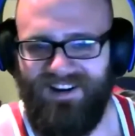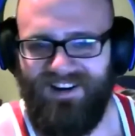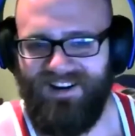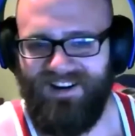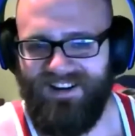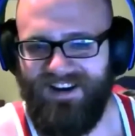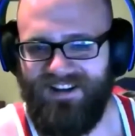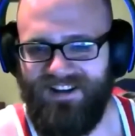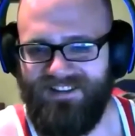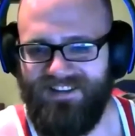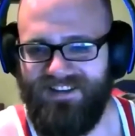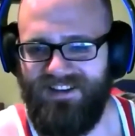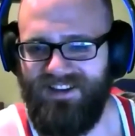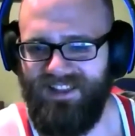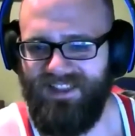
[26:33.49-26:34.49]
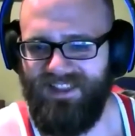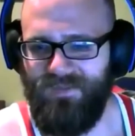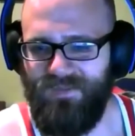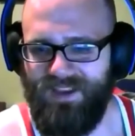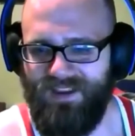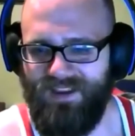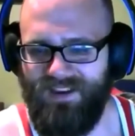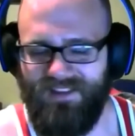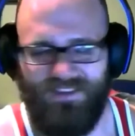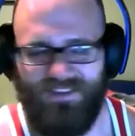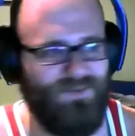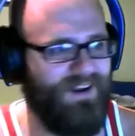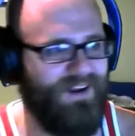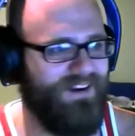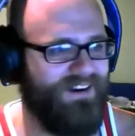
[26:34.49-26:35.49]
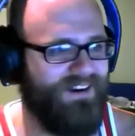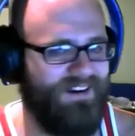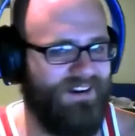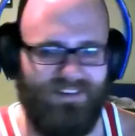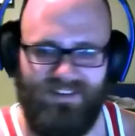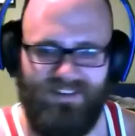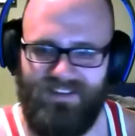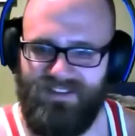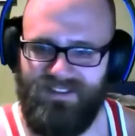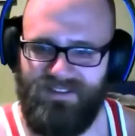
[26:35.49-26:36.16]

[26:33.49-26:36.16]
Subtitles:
All right, guys. I think we can cut this one out here.